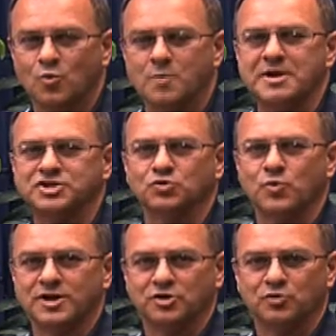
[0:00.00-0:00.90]
We
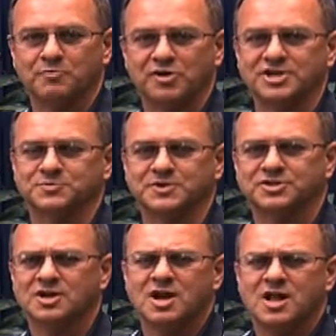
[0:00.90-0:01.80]
mentioned window
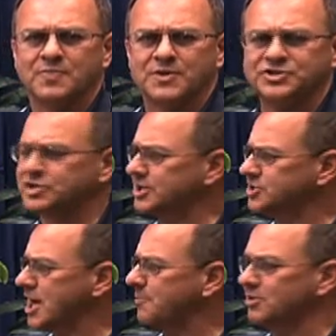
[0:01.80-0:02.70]
replacements. This is an
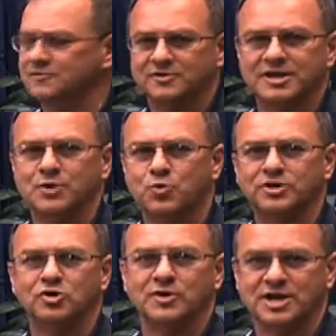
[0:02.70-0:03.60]
example of a
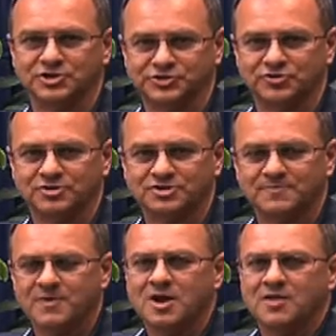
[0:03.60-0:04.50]
window insert.
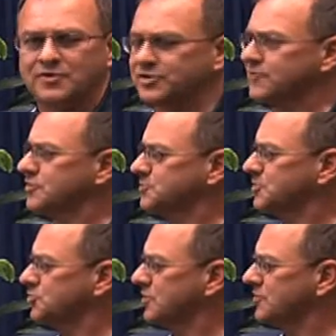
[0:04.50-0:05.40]
The difference
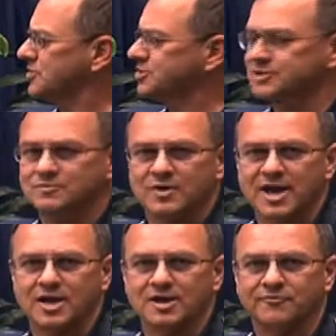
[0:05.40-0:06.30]
between this
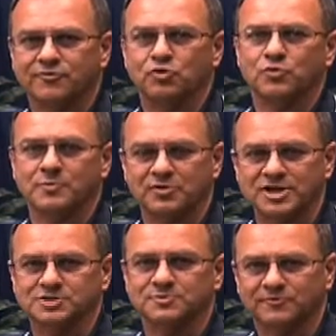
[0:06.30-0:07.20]
and a full
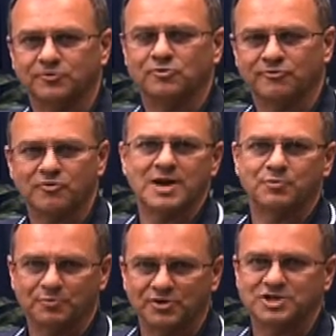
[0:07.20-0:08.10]
replacement, full
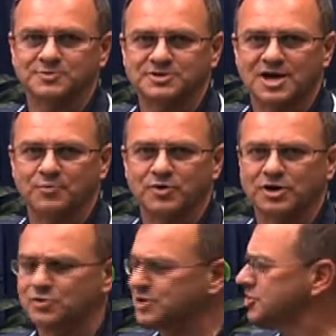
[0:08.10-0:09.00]
frame replacement type
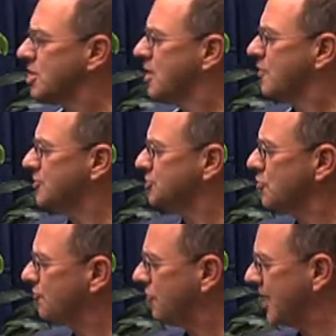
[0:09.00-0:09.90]
window is there's
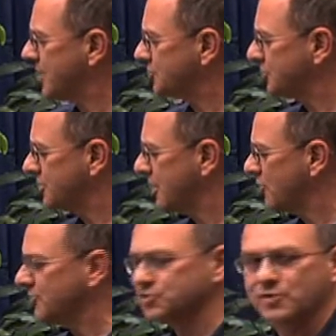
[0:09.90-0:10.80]
no flange to
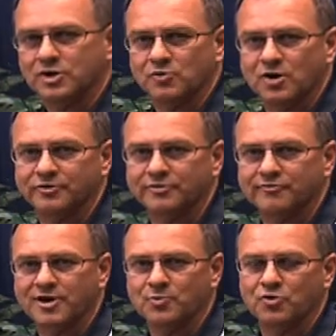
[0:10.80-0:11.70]
nail this window onto the
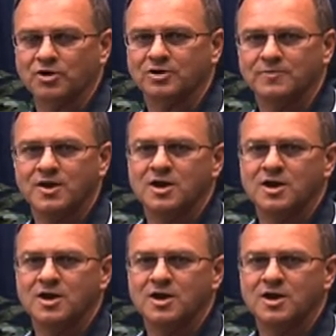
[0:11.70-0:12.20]
framework.